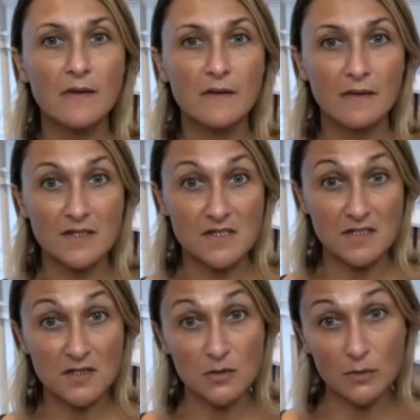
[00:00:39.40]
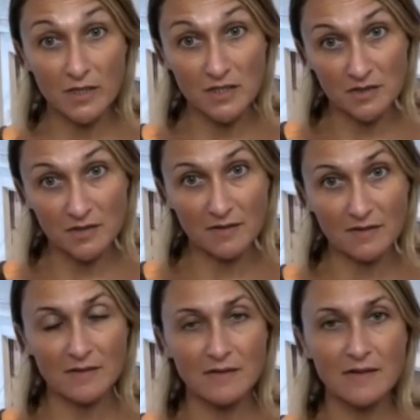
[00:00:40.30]
the situation
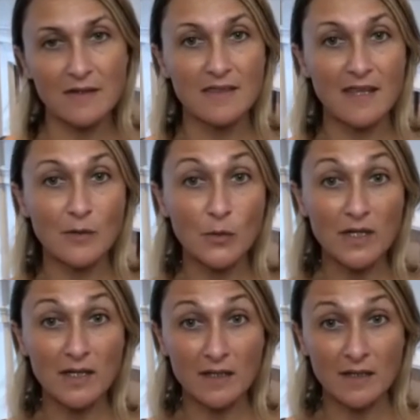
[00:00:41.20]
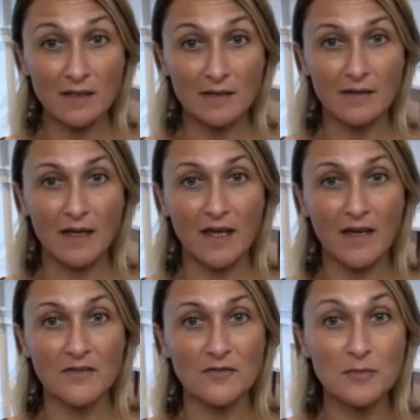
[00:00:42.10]
that we
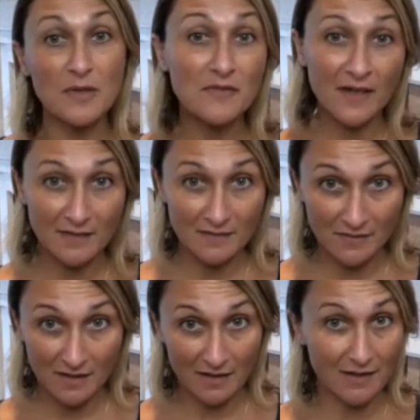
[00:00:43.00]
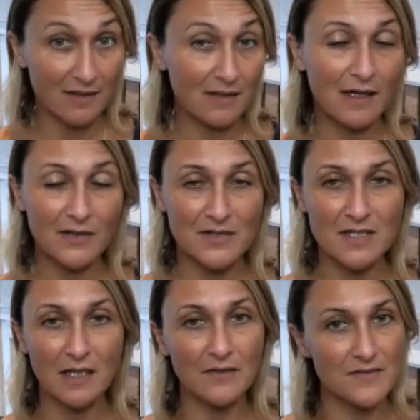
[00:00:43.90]
have been finding
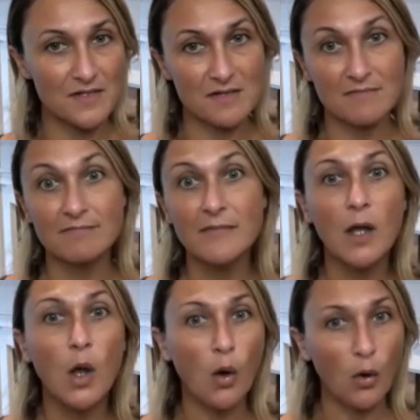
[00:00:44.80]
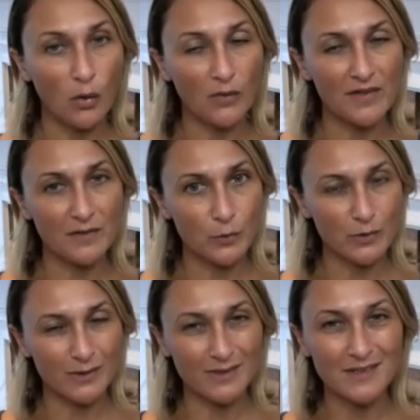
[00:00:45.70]
ourselves all over the
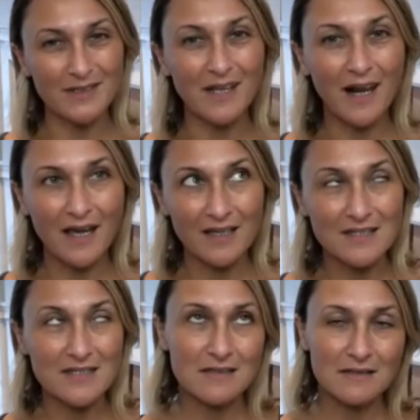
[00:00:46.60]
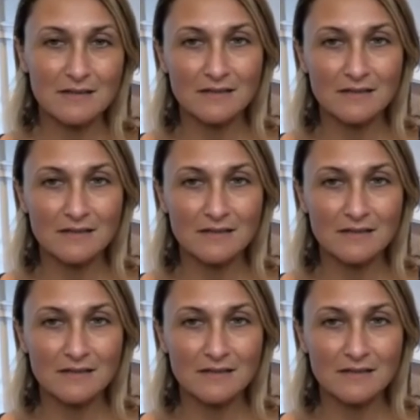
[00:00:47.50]
world in the last